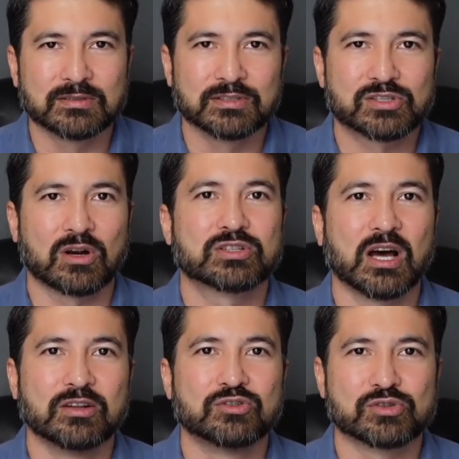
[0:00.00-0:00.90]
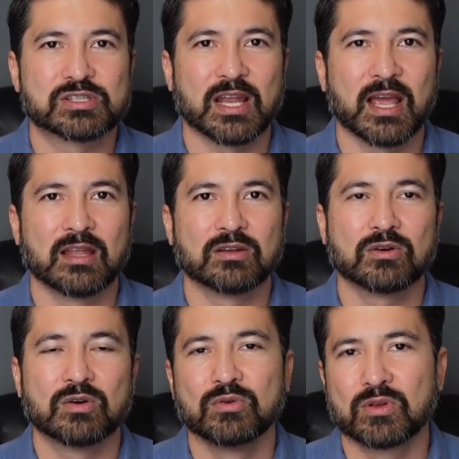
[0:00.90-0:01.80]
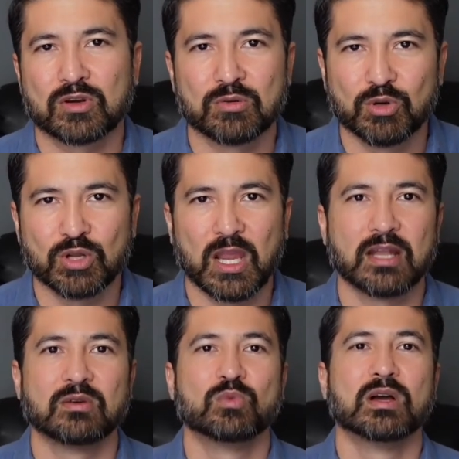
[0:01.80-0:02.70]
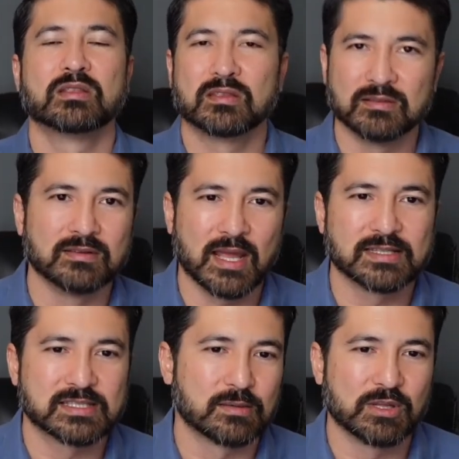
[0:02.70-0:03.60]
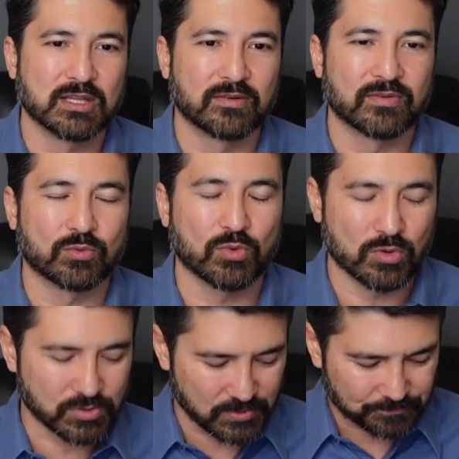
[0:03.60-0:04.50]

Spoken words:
start to understand who they're communicating with and some of the different roles.